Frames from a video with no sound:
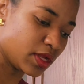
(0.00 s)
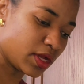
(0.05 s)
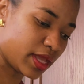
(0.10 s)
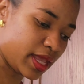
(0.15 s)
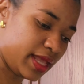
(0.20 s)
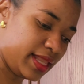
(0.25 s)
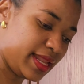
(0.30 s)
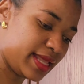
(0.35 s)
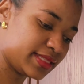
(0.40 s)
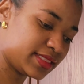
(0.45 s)

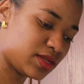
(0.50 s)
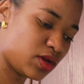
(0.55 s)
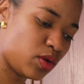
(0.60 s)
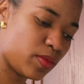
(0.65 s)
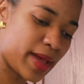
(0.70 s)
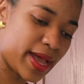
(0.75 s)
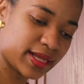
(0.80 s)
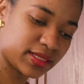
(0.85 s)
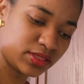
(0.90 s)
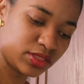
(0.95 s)
Okay, let's
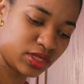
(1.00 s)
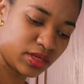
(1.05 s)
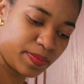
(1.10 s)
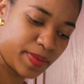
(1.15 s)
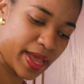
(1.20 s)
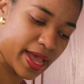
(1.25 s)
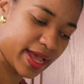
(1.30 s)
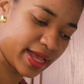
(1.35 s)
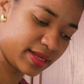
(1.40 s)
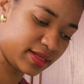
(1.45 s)
go back to the
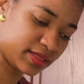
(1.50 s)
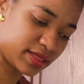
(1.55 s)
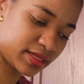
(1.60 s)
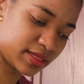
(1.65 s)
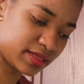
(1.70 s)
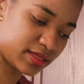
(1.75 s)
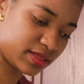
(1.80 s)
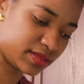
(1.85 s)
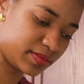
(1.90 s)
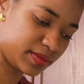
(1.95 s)
pan.
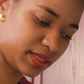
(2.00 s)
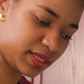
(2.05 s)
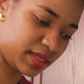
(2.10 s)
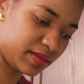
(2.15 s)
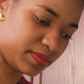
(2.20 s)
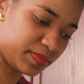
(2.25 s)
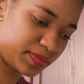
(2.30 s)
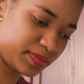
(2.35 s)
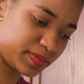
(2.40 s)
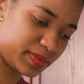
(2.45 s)
Um,
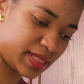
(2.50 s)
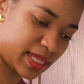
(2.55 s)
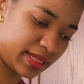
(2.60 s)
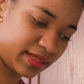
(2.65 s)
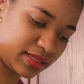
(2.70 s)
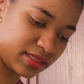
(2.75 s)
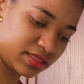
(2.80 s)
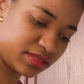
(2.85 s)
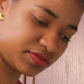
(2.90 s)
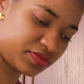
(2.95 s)
keep
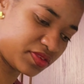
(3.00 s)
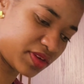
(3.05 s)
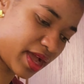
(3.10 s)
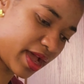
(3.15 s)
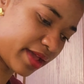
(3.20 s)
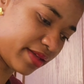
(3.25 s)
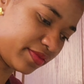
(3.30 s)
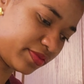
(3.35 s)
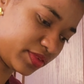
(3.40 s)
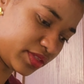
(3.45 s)
let this
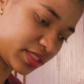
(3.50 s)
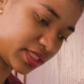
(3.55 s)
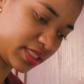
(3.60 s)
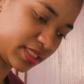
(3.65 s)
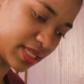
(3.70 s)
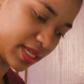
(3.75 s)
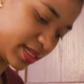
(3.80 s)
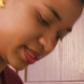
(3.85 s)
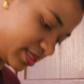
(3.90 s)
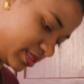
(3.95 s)
fry for a
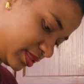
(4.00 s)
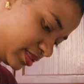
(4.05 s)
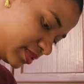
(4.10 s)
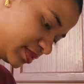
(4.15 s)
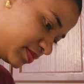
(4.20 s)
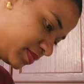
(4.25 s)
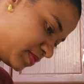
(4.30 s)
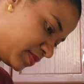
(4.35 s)
second.